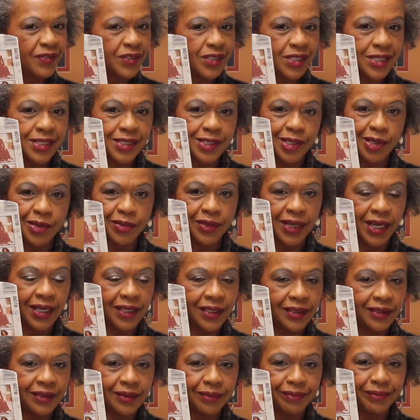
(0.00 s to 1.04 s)
have just
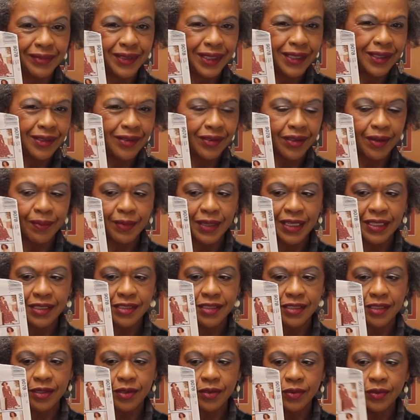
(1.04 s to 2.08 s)
donated them. You know what I mean?
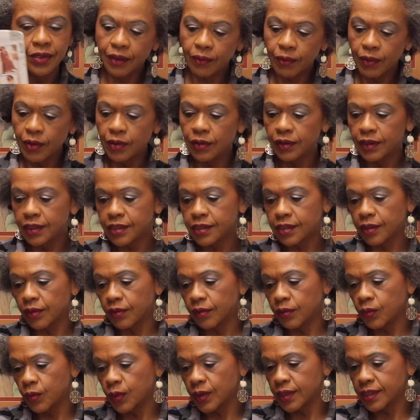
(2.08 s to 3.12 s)
So there were only
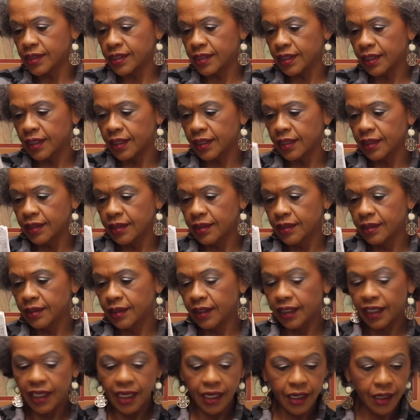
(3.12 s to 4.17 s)
certain ones that I
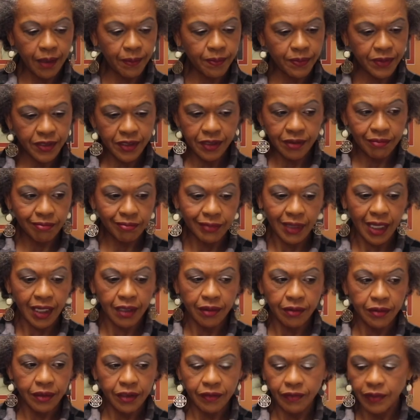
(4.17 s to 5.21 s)
kept. I
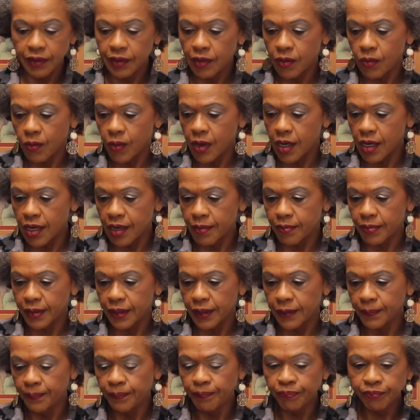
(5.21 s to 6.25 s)
don't even know why,
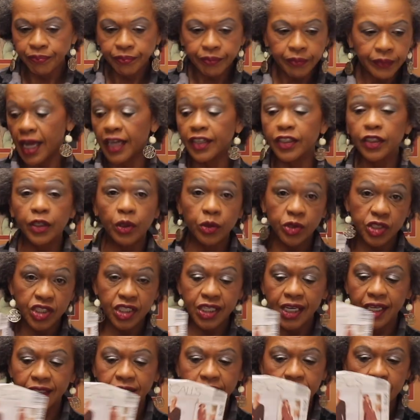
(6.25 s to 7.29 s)
but I know
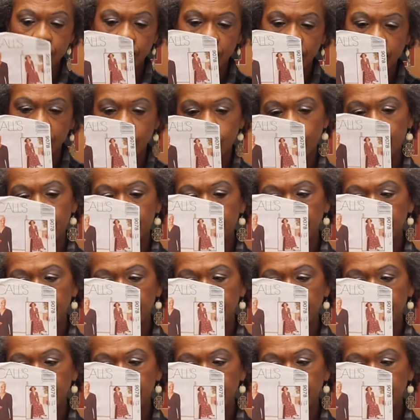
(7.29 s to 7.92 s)
she had this one because we